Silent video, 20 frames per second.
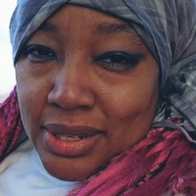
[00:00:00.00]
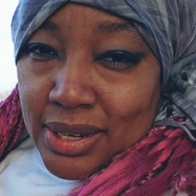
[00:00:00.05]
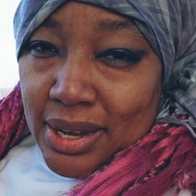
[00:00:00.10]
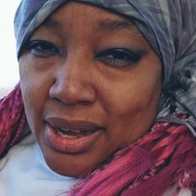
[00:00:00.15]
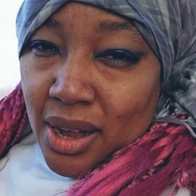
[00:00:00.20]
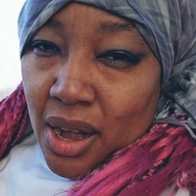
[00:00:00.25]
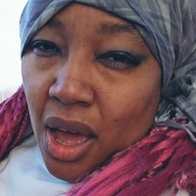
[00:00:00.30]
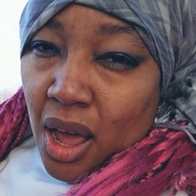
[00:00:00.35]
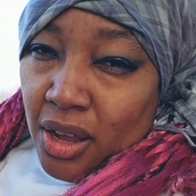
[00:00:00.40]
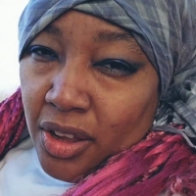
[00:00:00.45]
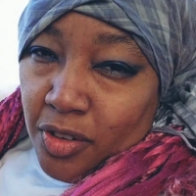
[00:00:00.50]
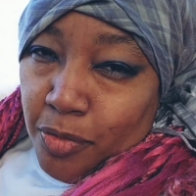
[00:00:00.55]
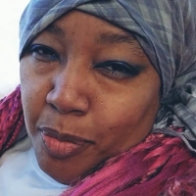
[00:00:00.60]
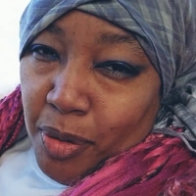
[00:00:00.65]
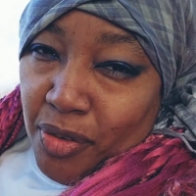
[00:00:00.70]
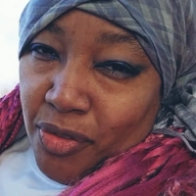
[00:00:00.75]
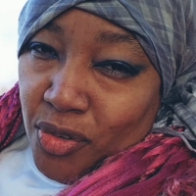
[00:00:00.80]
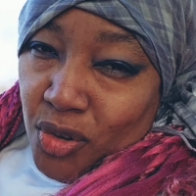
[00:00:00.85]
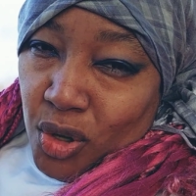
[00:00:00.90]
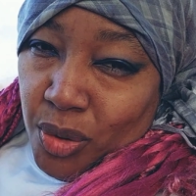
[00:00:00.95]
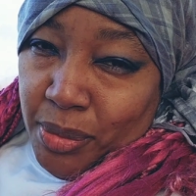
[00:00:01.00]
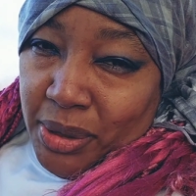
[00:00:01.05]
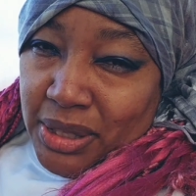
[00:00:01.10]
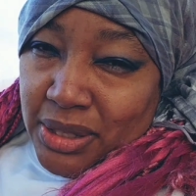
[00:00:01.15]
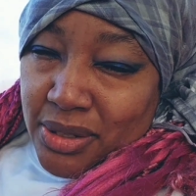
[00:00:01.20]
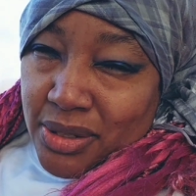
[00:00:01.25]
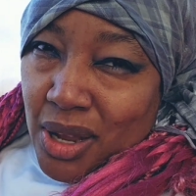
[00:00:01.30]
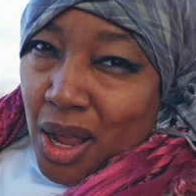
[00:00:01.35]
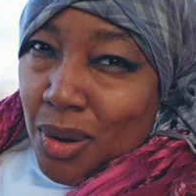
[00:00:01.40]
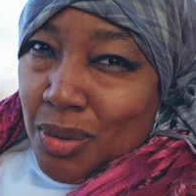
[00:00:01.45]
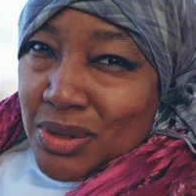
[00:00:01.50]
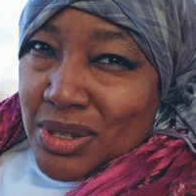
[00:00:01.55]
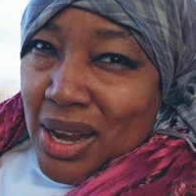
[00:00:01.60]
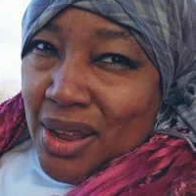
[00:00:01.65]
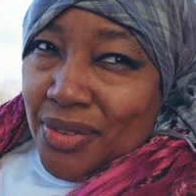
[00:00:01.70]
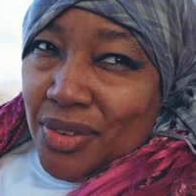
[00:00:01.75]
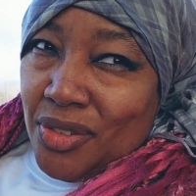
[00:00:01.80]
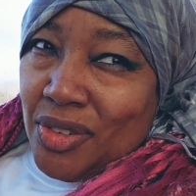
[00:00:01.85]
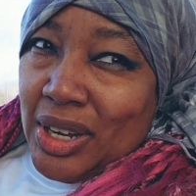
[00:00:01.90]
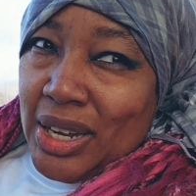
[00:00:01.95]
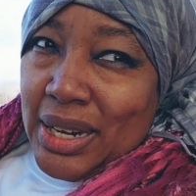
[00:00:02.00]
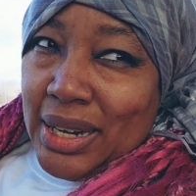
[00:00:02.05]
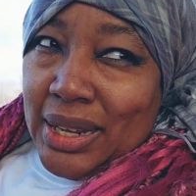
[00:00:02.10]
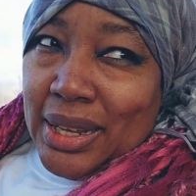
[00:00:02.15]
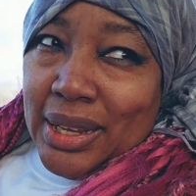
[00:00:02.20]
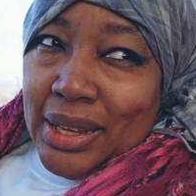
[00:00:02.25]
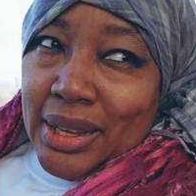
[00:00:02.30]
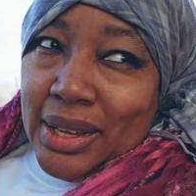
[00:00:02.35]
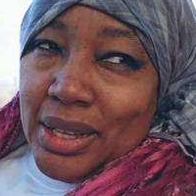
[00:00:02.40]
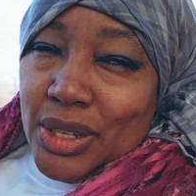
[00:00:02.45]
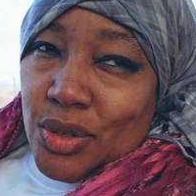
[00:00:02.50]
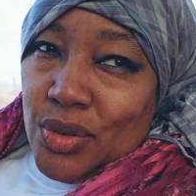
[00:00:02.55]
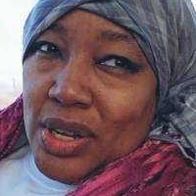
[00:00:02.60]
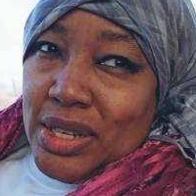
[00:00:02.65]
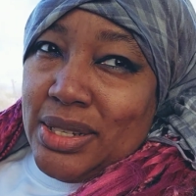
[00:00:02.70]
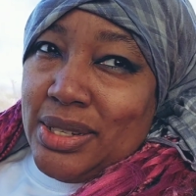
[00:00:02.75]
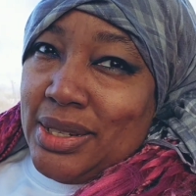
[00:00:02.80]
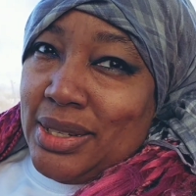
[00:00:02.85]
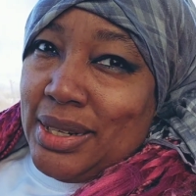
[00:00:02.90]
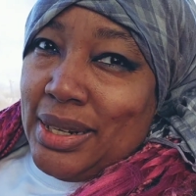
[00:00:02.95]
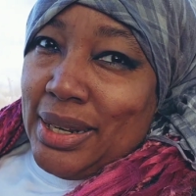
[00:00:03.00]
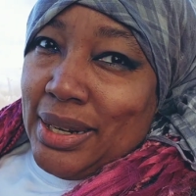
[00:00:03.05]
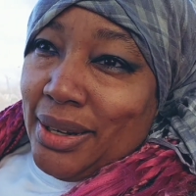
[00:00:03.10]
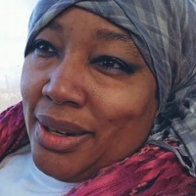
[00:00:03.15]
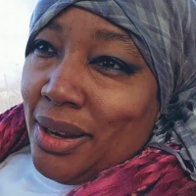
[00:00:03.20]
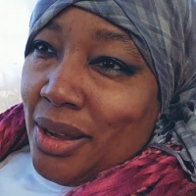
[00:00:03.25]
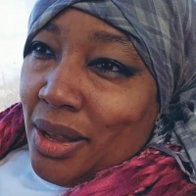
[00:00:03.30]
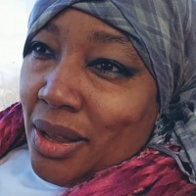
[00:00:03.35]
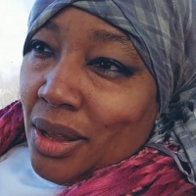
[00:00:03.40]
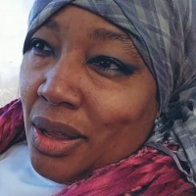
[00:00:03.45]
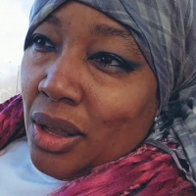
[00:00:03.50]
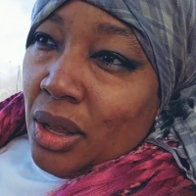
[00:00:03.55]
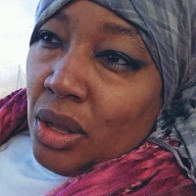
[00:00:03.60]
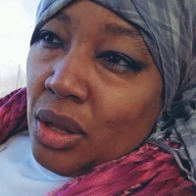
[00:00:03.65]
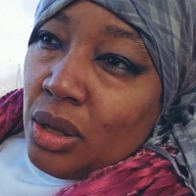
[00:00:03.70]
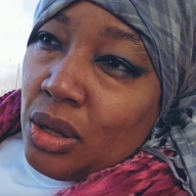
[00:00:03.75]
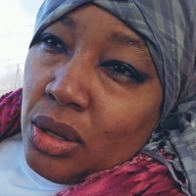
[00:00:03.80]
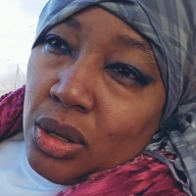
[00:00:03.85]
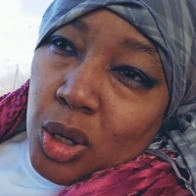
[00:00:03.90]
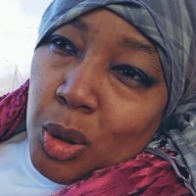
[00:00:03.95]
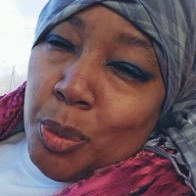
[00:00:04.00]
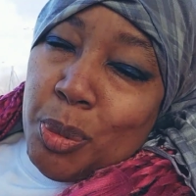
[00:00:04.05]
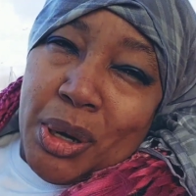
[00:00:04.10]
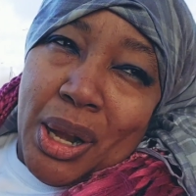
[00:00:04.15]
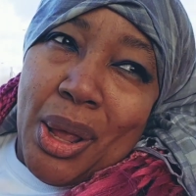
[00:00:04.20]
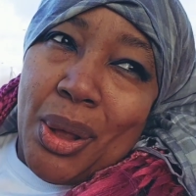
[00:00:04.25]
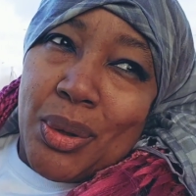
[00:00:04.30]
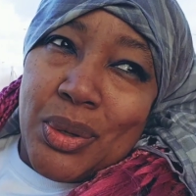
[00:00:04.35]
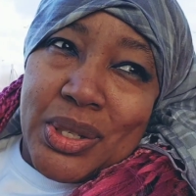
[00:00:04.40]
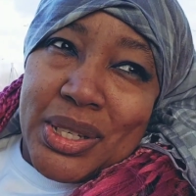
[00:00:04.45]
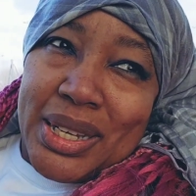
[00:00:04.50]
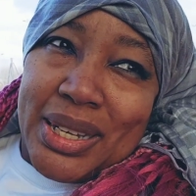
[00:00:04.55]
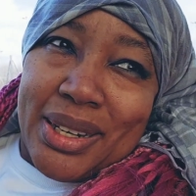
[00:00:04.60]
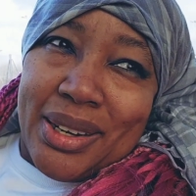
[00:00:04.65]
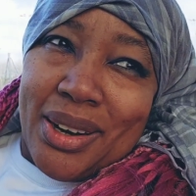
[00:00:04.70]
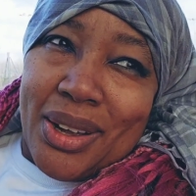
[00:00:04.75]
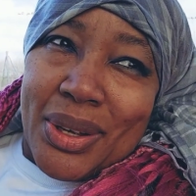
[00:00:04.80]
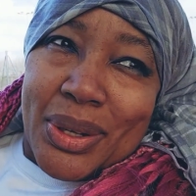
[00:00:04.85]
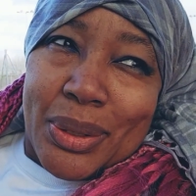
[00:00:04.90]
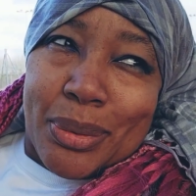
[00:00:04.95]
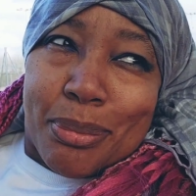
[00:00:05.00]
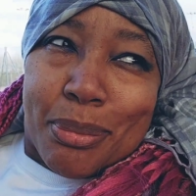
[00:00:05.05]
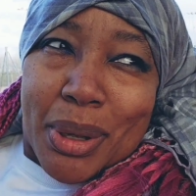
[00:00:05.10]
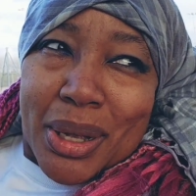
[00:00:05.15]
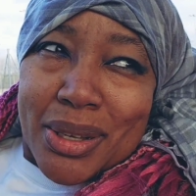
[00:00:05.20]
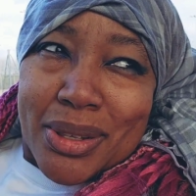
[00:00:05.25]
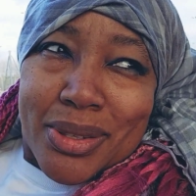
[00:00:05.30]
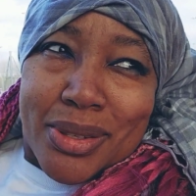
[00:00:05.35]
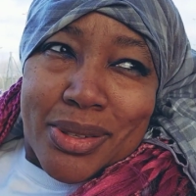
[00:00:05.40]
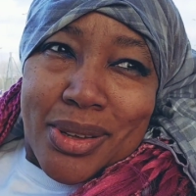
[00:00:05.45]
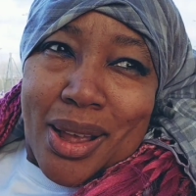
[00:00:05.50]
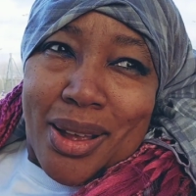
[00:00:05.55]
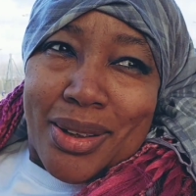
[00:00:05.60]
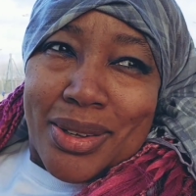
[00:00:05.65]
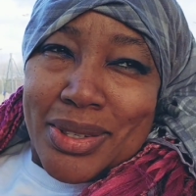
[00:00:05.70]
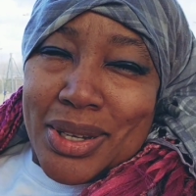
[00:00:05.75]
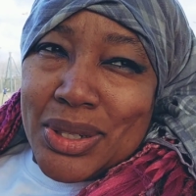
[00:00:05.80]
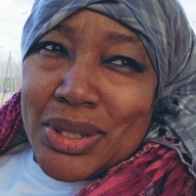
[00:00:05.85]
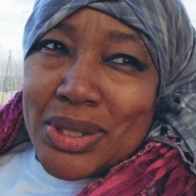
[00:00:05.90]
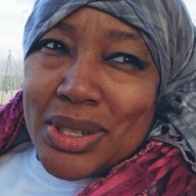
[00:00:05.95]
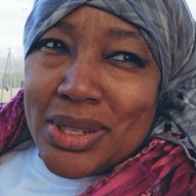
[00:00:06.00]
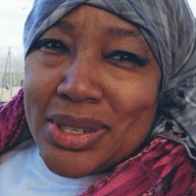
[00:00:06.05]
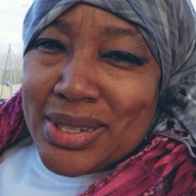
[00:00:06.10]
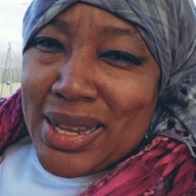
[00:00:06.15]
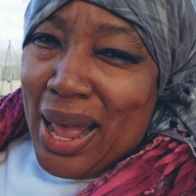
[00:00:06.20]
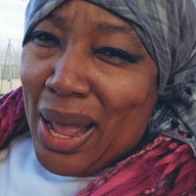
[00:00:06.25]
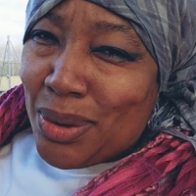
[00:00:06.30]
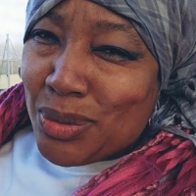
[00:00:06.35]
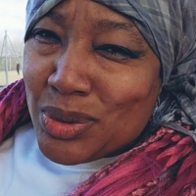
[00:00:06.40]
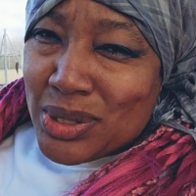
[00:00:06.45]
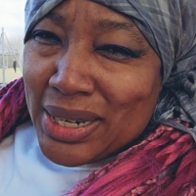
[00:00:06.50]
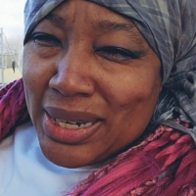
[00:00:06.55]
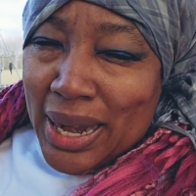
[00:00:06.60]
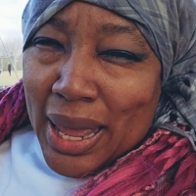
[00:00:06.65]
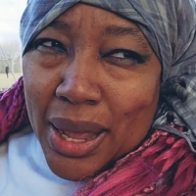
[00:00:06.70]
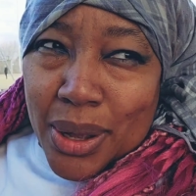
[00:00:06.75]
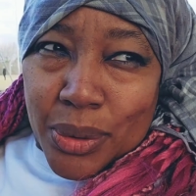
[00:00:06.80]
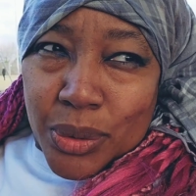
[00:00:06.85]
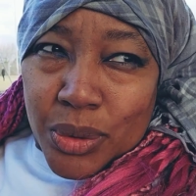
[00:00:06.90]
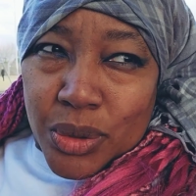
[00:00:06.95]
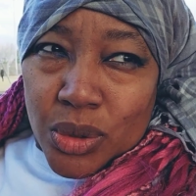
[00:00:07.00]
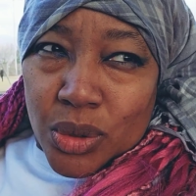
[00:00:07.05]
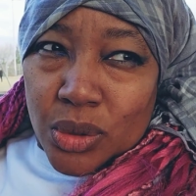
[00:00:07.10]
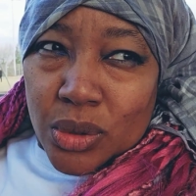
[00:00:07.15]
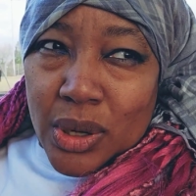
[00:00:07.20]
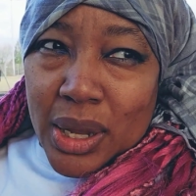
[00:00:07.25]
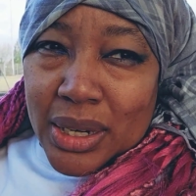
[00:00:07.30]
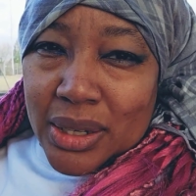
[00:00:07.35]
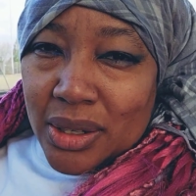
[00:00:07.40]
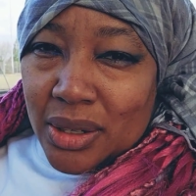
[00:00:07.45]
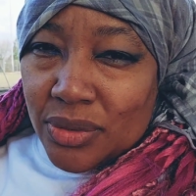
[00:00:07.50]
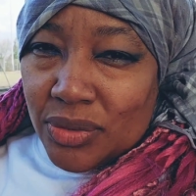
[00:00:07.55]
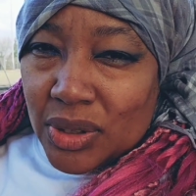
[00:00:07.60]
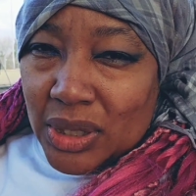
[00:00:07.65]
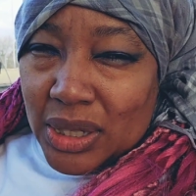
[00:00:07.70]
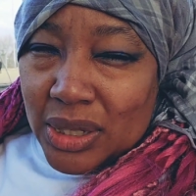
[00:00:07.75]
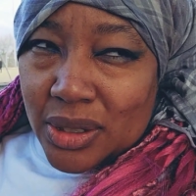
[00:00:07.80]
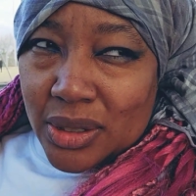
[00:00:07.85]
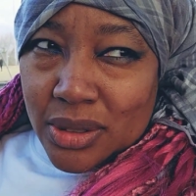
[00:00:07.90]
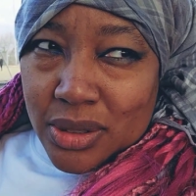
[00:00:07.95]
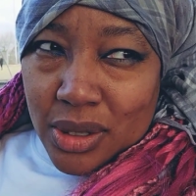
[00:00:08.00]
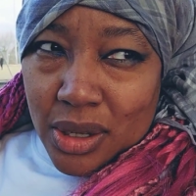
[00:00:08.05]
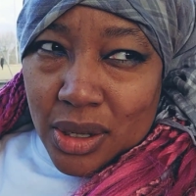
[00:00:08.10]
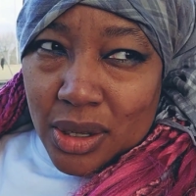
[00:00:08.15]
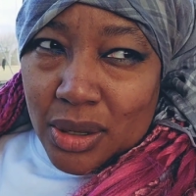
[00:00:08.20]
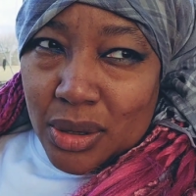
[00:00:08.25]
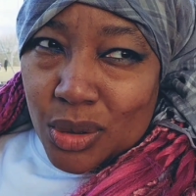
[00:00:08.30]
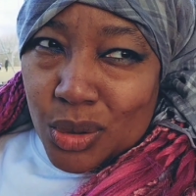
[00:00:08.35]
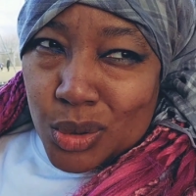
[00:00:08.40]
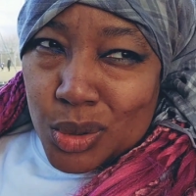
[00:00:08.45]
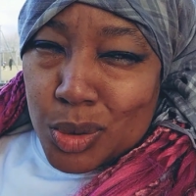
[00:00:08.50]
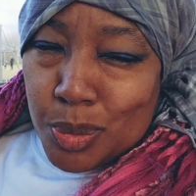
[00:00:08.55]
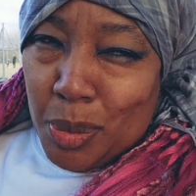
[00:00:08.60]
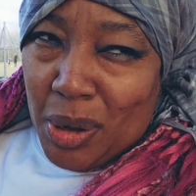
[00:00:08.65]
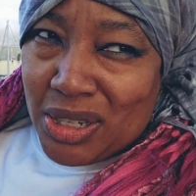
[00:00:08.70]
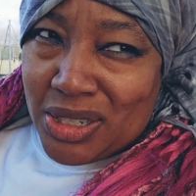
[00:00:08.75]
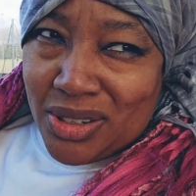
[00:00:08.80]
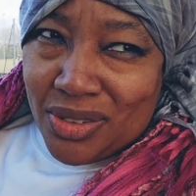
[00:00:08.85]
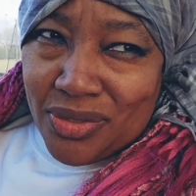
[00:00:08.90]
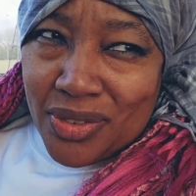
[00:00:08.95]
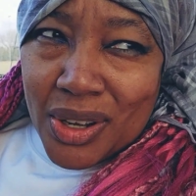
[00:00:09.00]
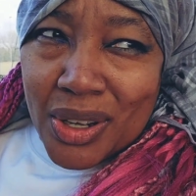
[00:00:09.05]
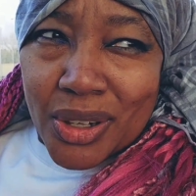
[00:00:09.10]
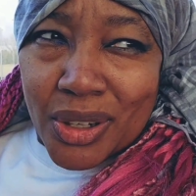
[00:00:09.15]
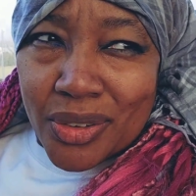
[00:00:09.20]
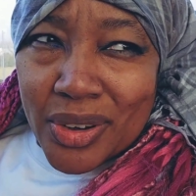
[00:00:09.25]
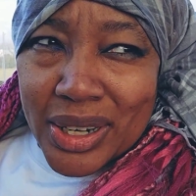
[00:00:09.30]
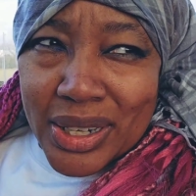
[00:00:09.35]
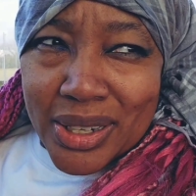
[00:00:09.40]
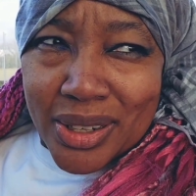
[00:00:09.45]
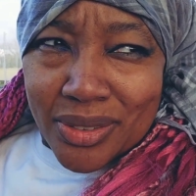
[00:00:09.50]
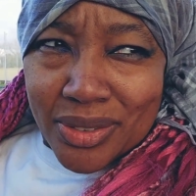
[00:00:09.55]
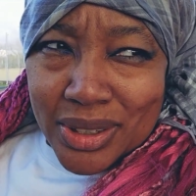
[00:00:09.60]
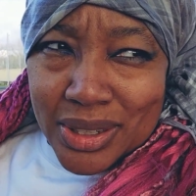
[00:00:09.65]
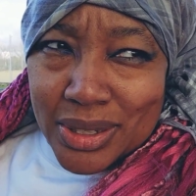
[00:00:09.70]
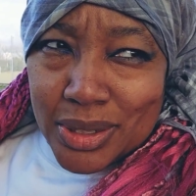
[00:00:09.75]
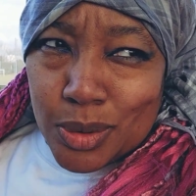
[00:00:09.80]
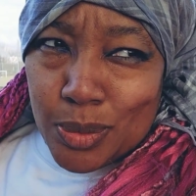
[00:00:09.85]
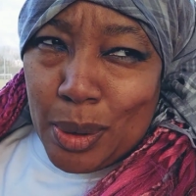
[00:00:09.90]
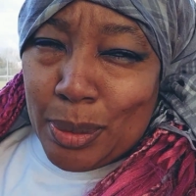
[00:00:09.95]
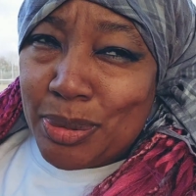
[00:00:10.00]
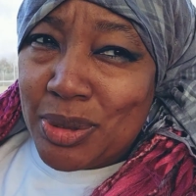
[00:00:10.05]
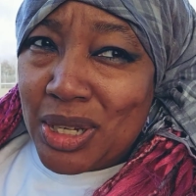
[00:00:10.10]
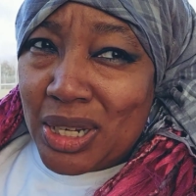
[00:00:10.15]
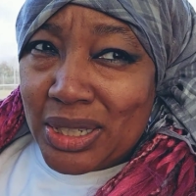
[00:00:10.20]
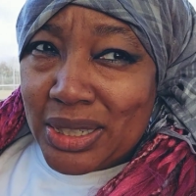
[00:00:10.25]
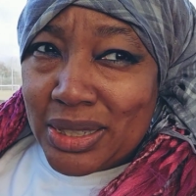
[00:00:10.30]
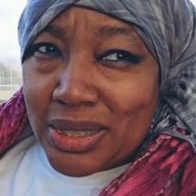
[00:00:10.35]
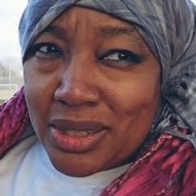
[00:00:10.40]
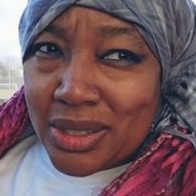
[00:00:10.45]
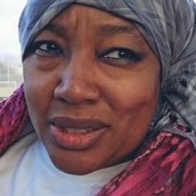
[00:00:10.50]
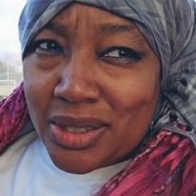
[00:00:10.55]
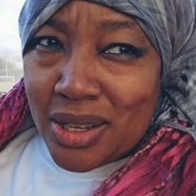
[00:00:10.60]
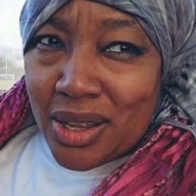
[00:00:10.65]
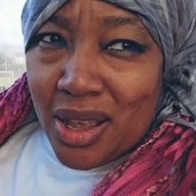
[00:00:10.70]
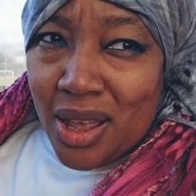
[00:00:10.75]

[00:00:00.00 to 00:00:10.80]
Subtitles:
in live performance. I was never really interested in uploading like my songs onto SoundCloud or any of these or Spotify or any of these websites.